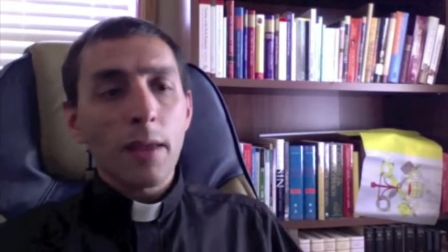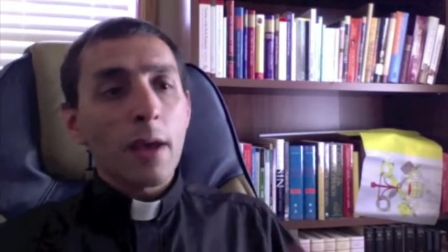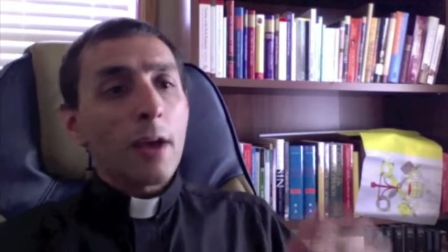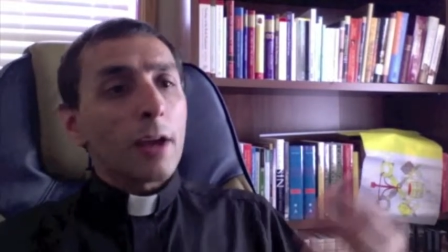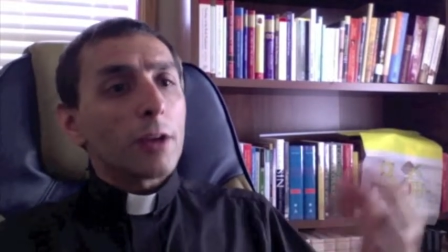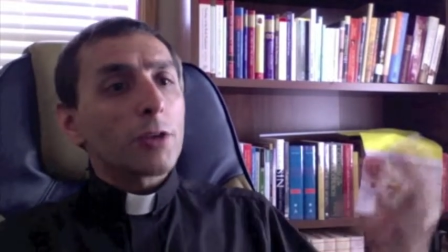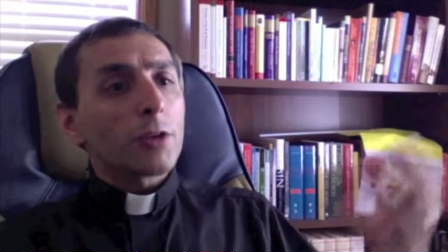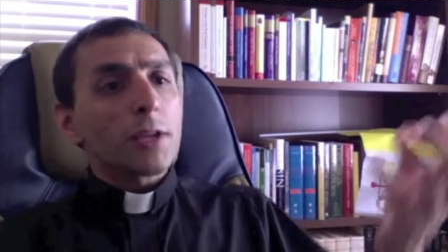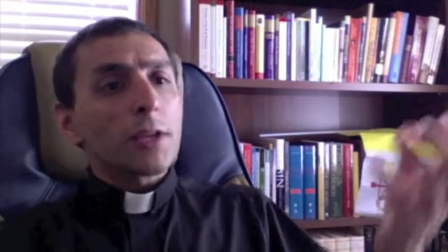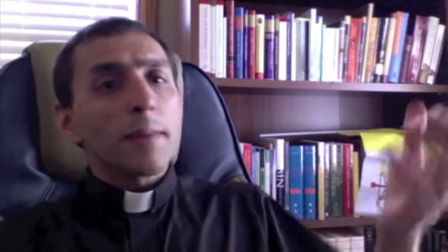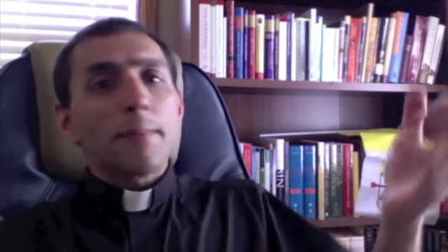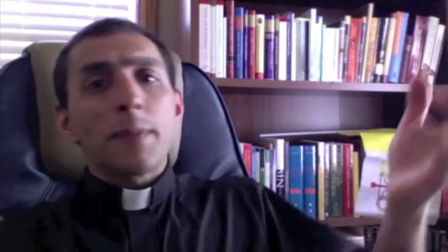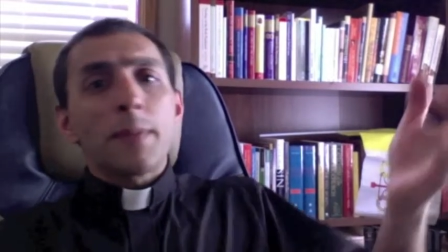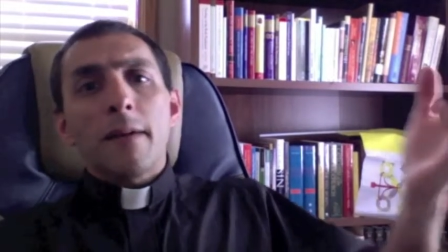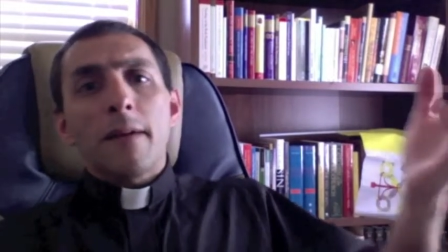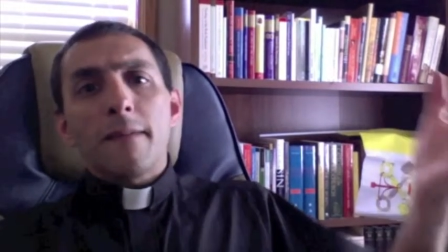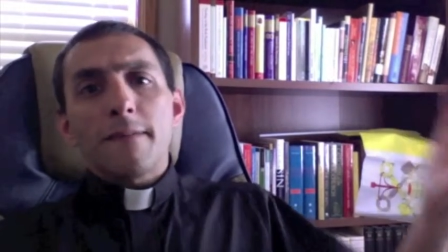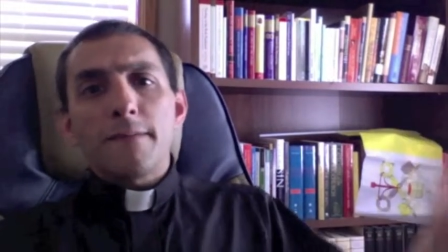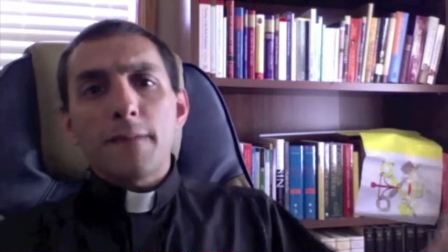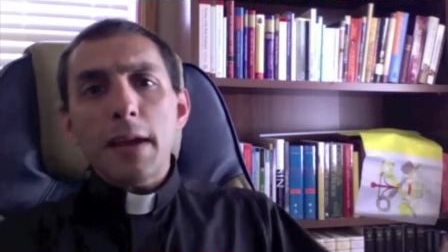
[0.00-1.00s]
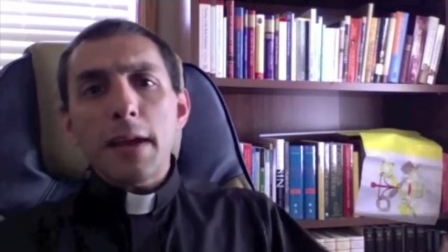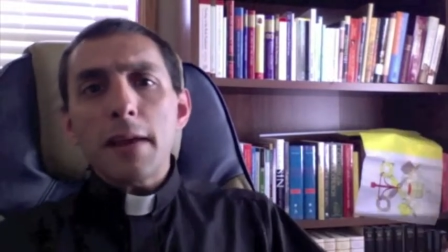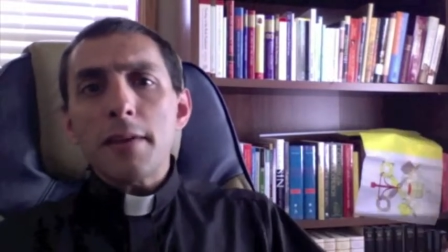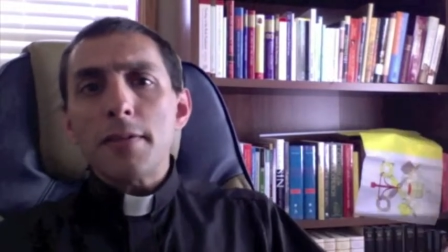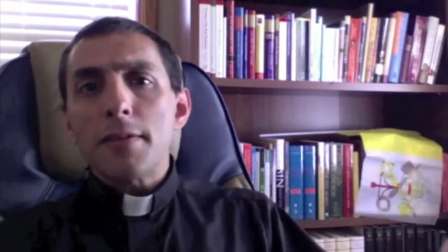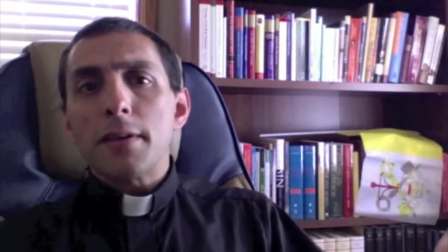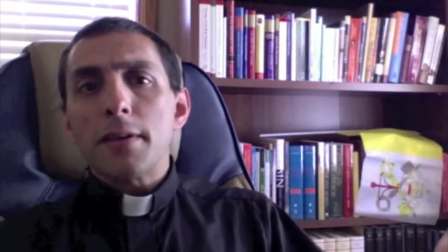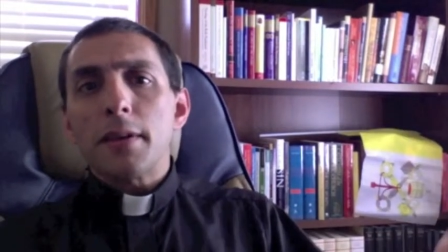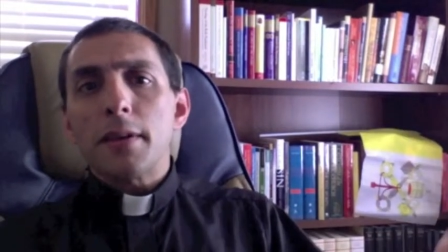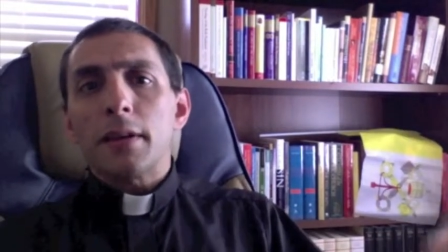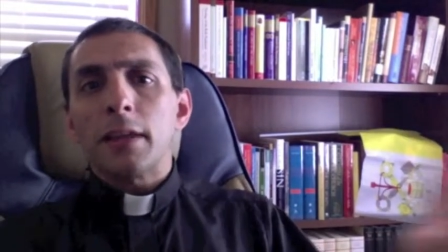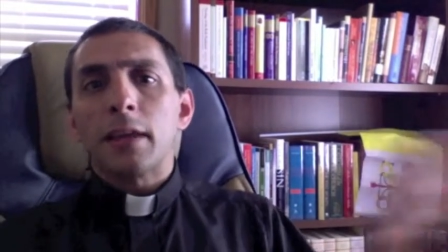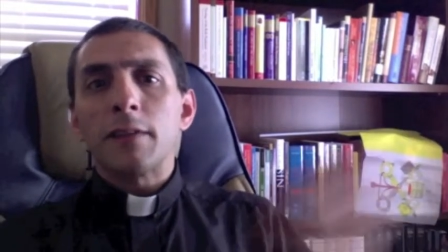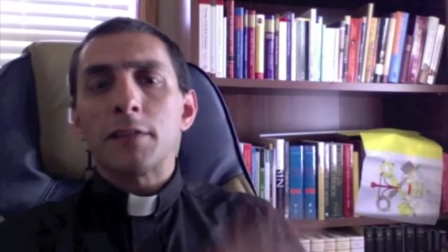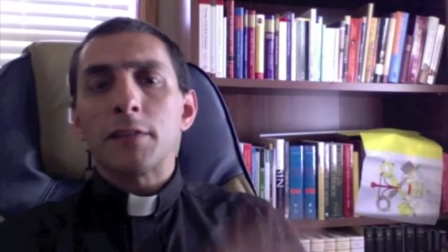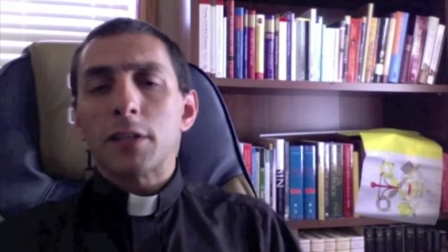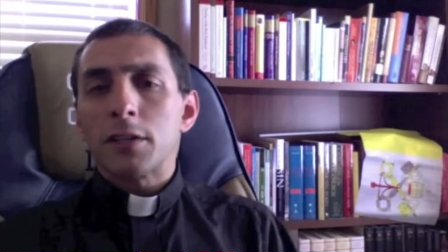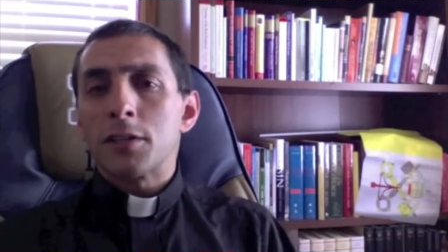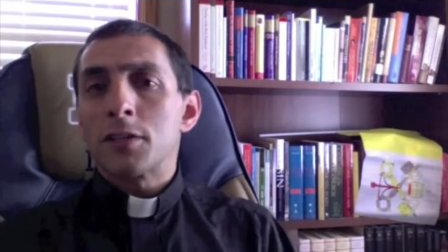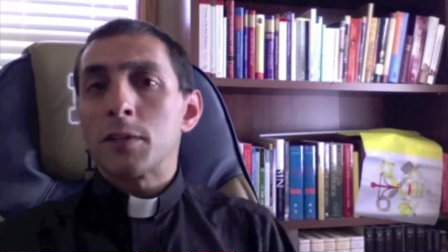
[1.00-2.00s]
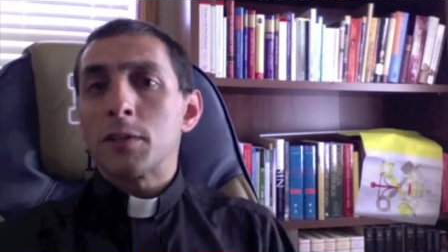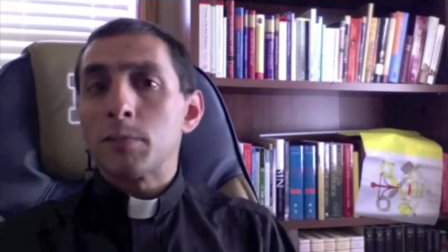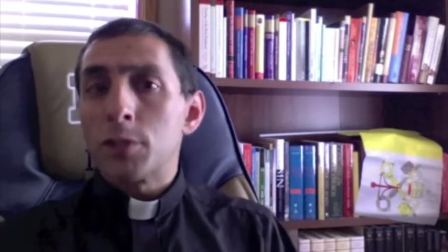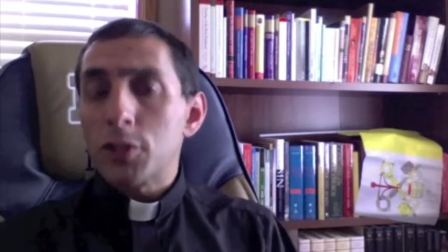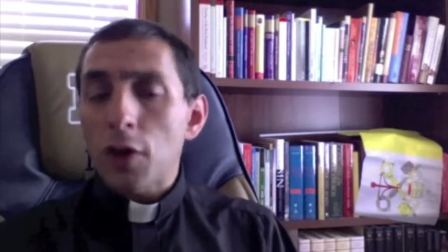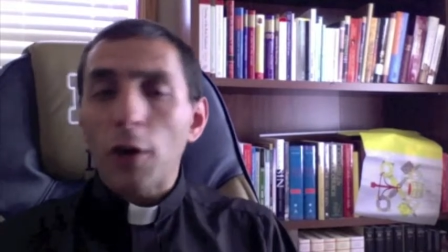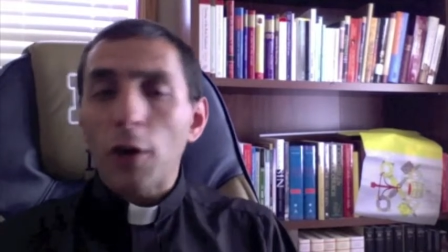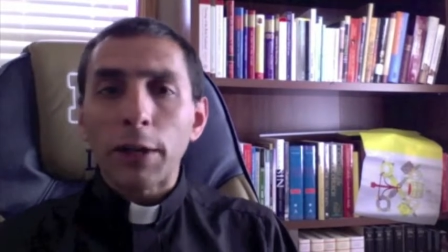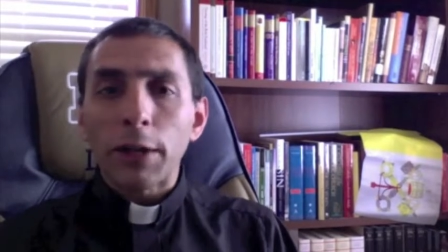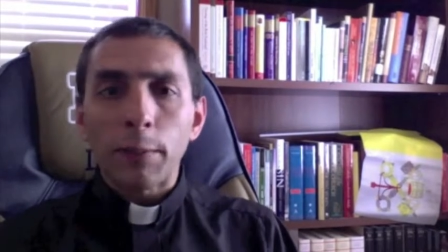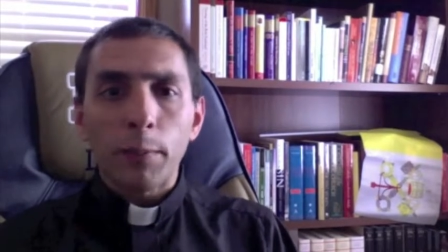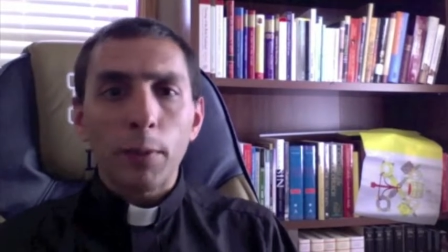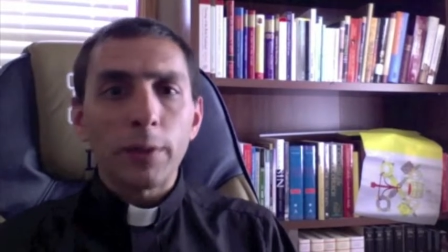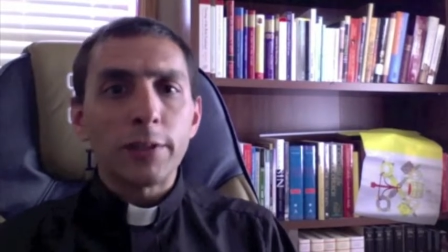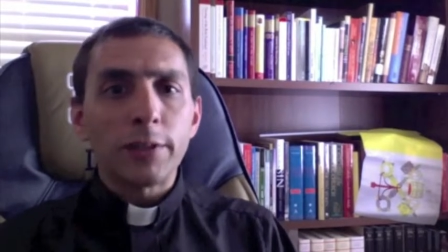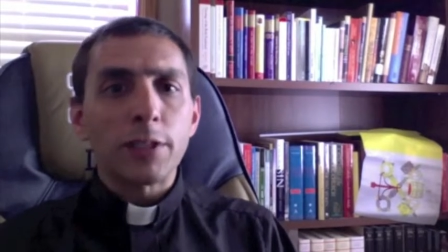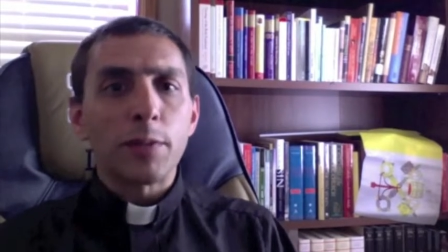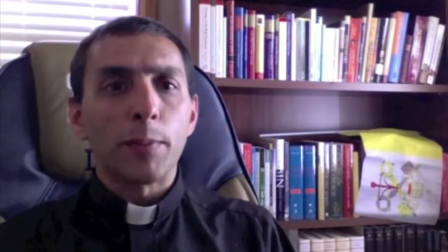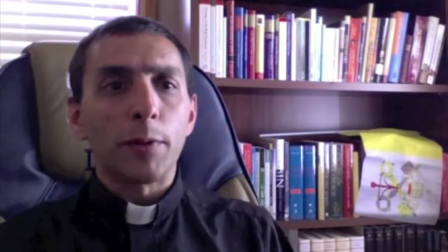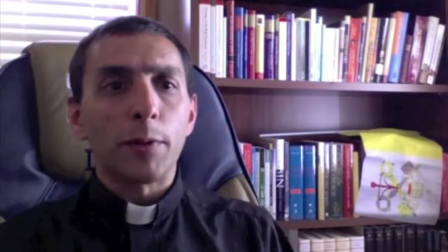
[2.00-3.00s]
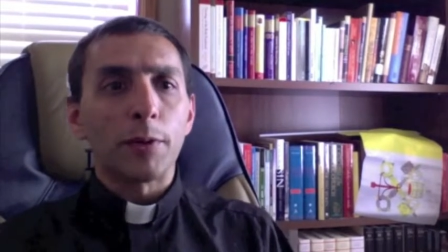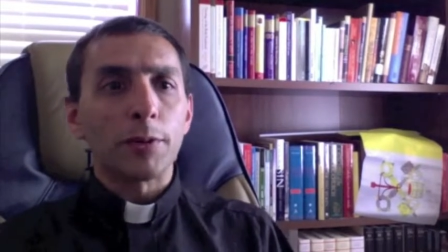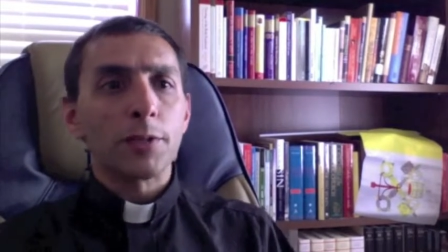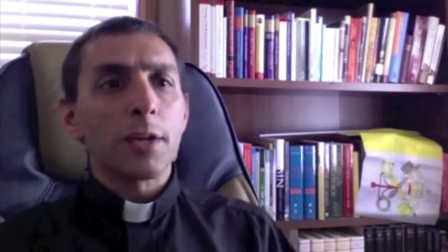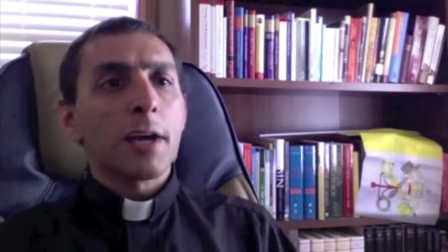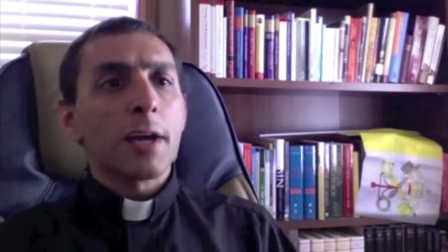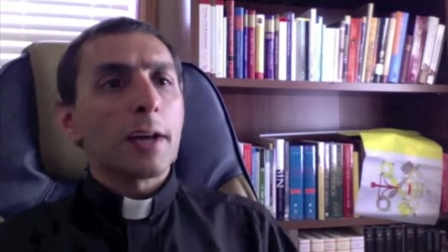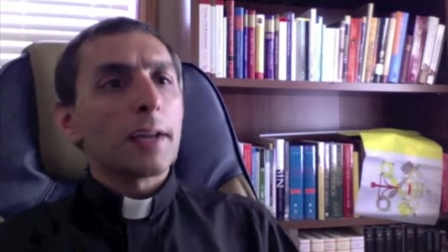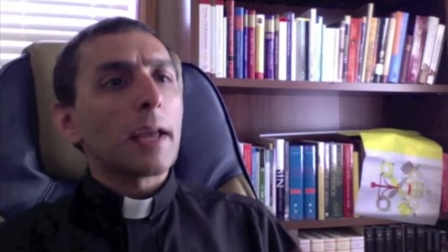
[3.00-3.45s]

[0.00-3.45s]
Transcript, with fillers: You see, faith gives us some starting principles,